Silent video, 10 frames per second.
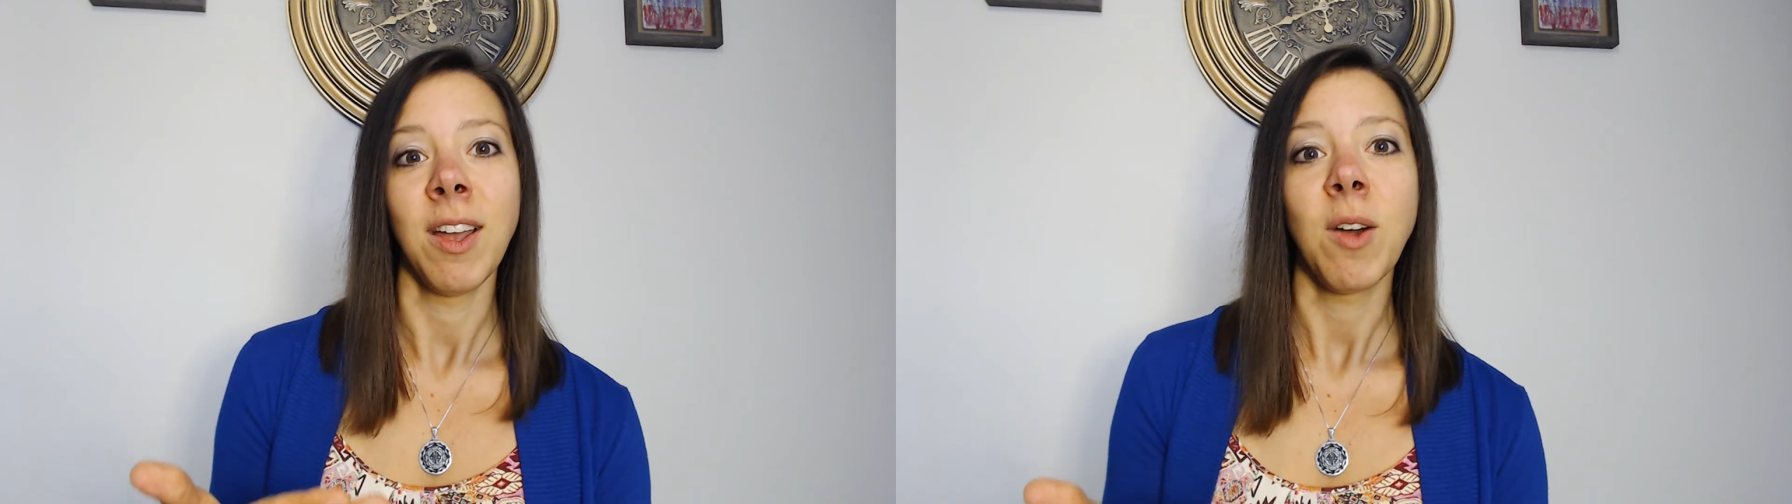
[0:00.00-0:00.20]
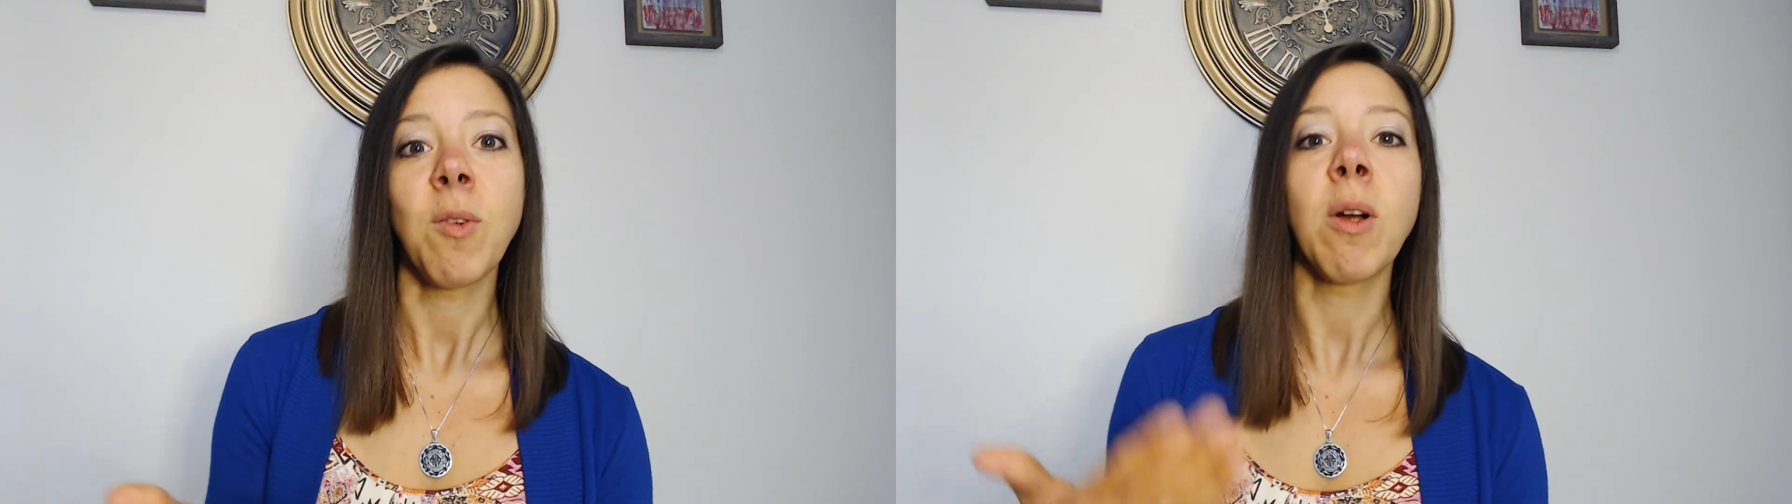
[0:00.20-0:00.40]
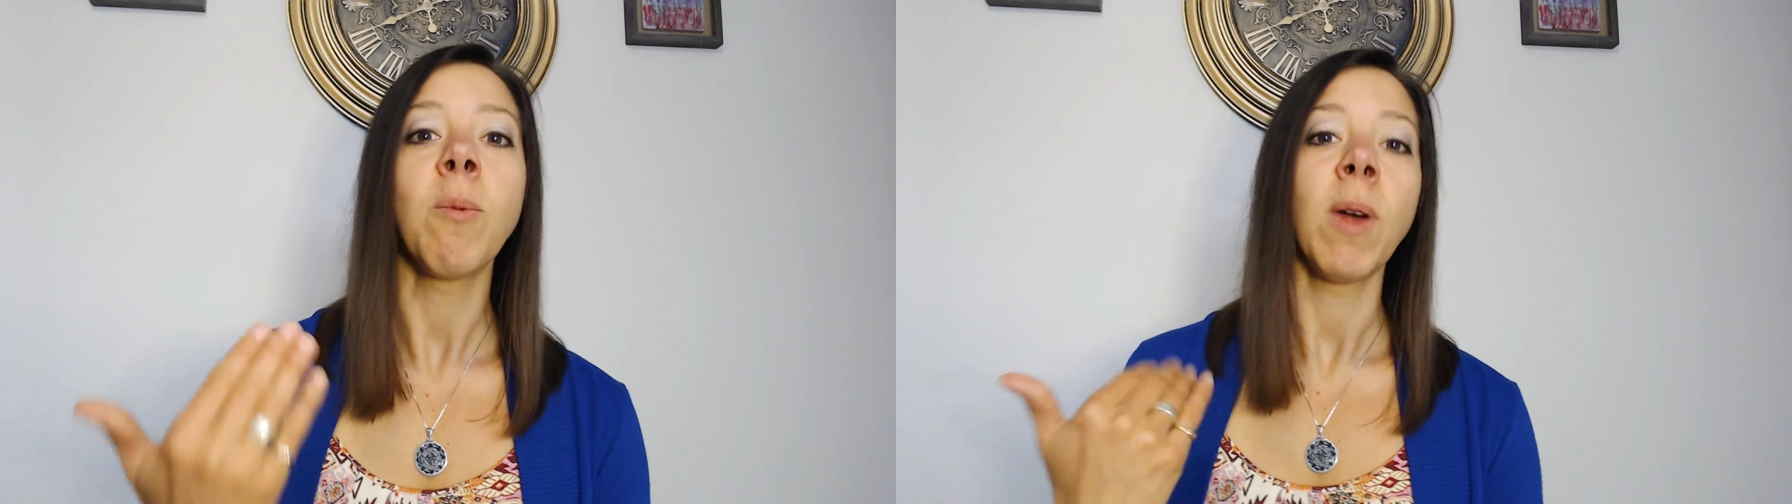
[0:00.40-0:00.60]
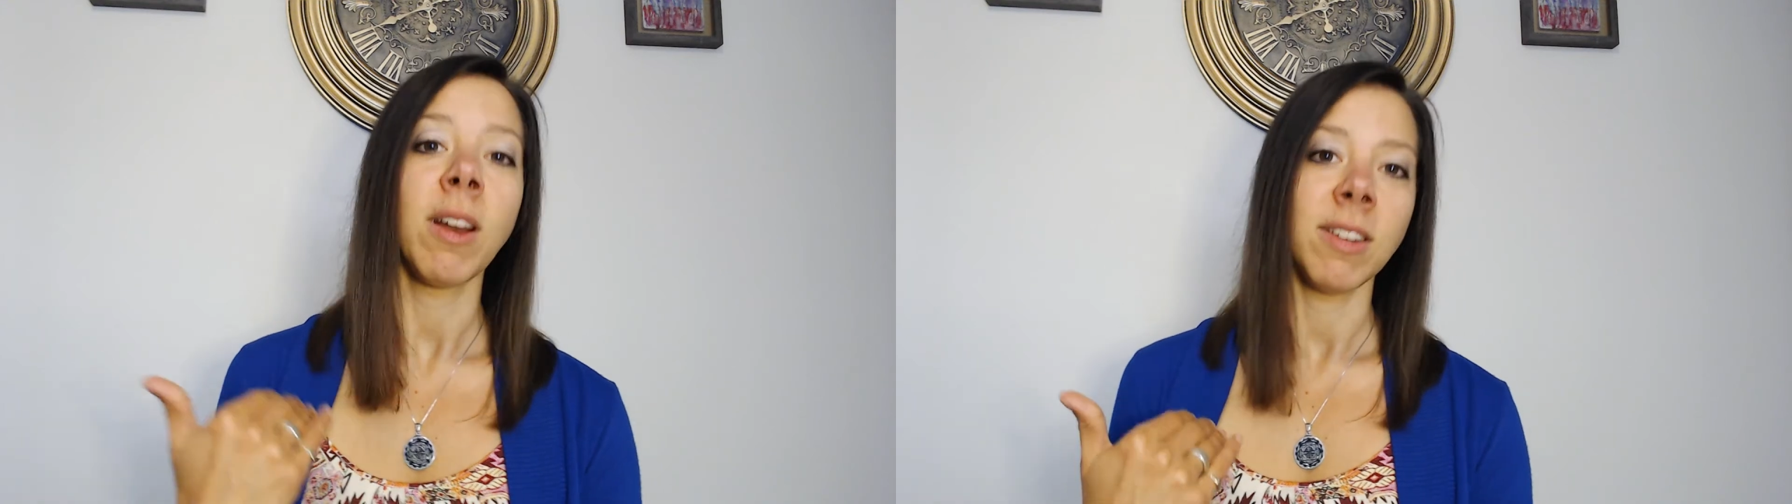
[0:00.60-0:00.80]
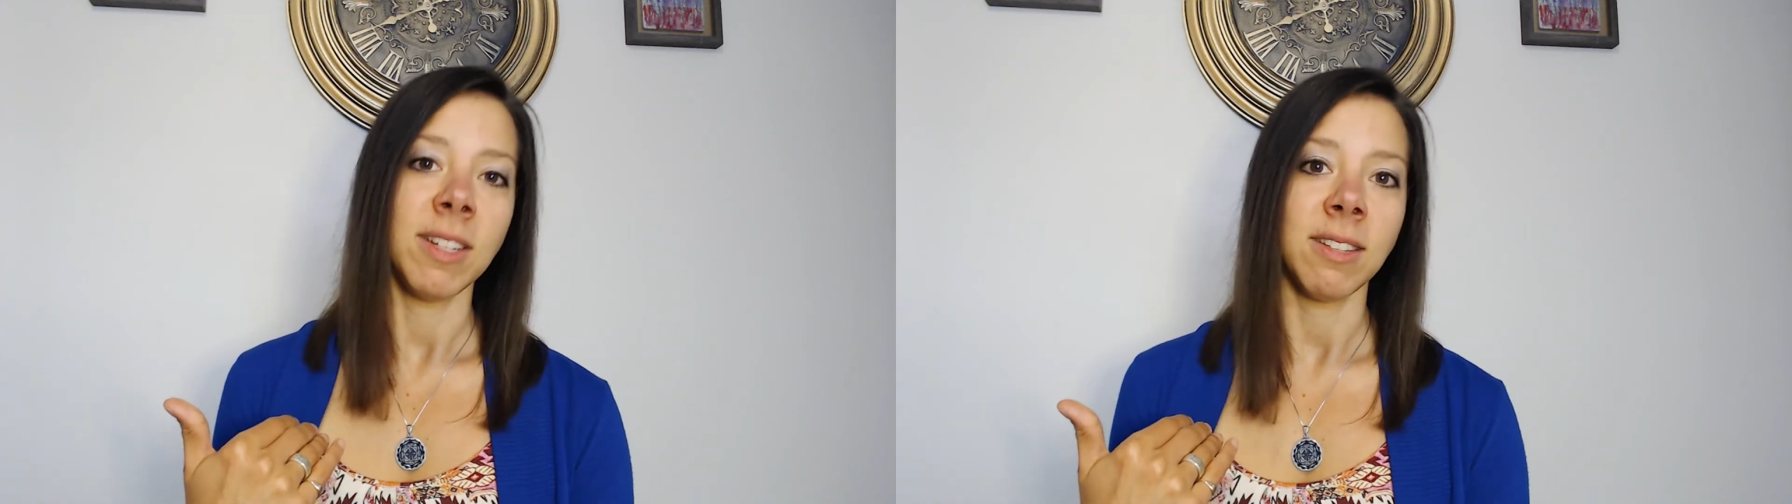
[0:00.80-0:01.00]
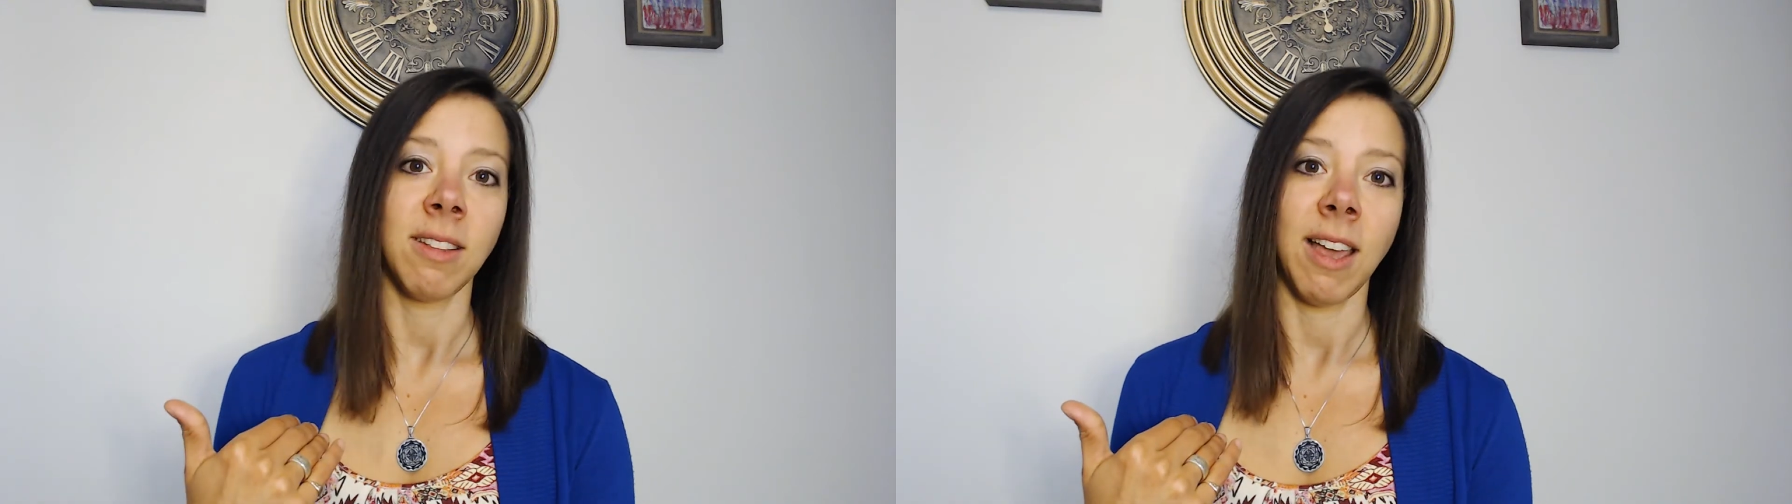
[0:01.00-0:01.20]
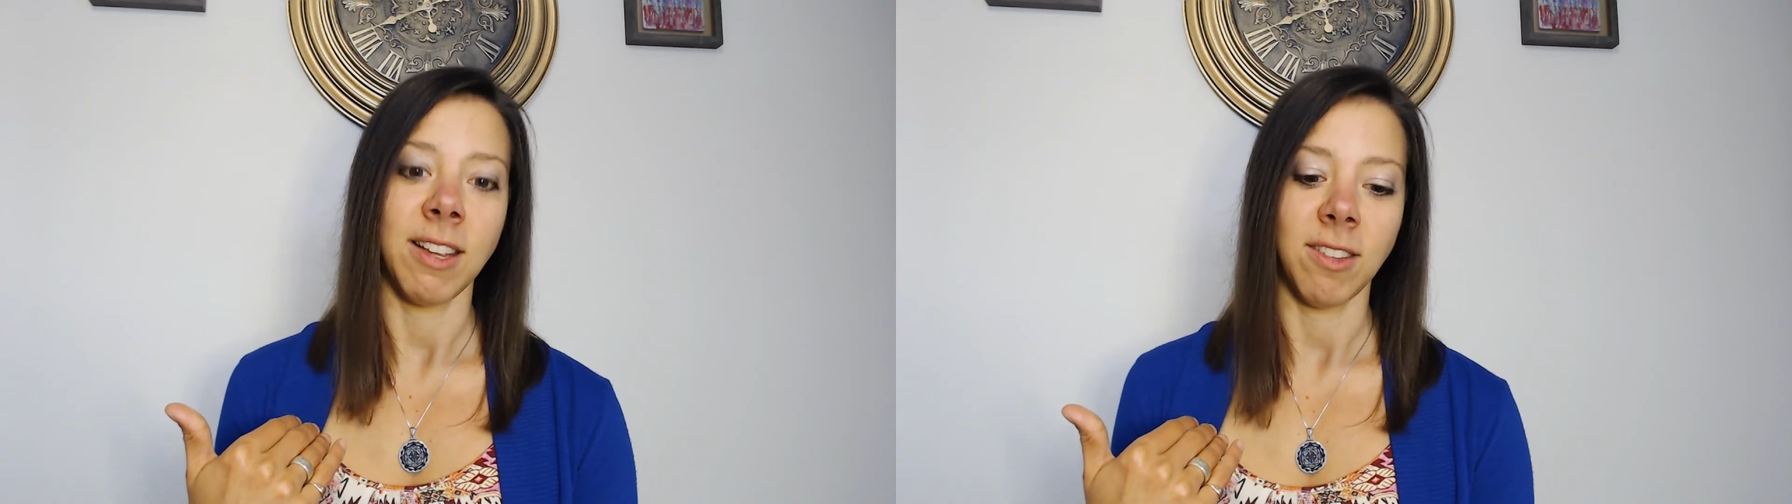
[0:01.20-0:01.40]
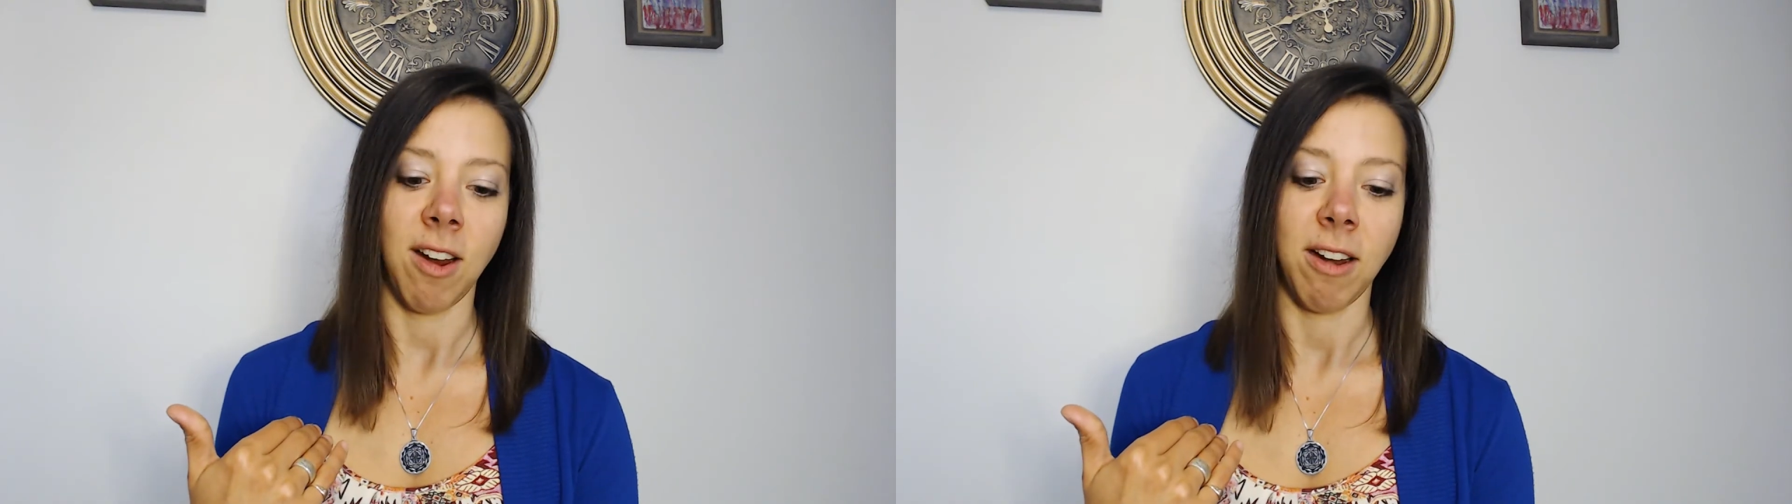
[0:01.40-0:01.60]
or what our
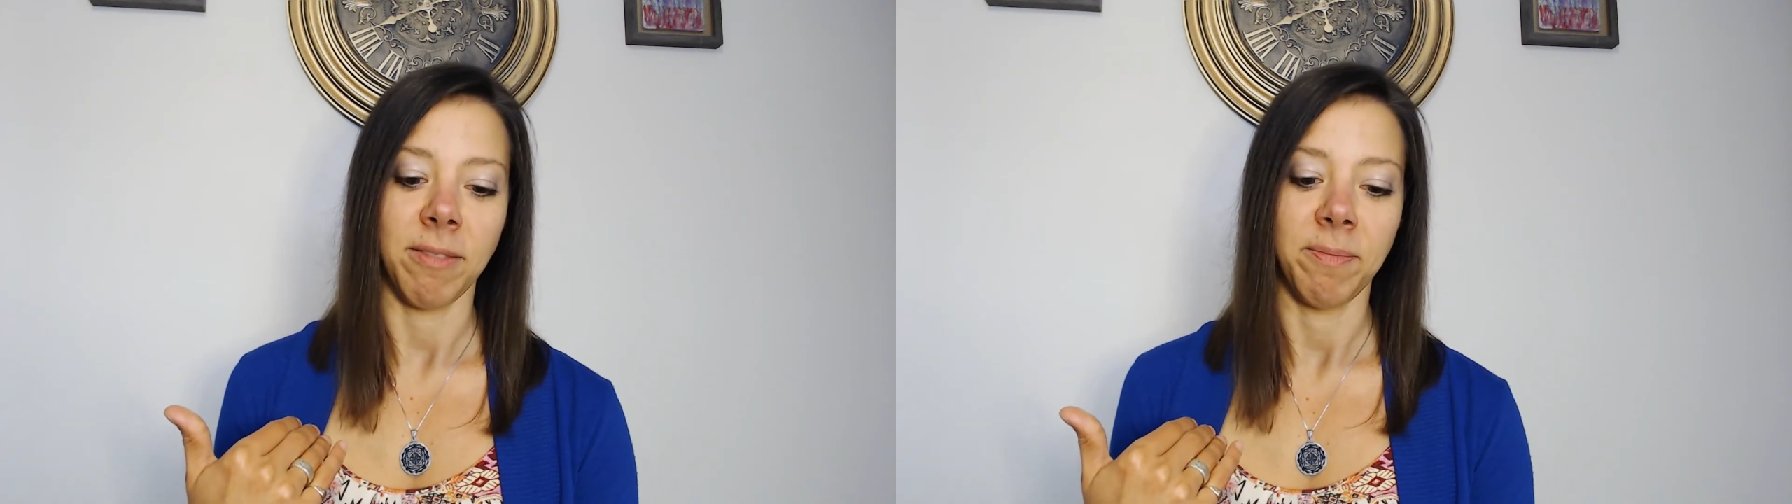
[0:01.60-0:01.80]
dislikes are.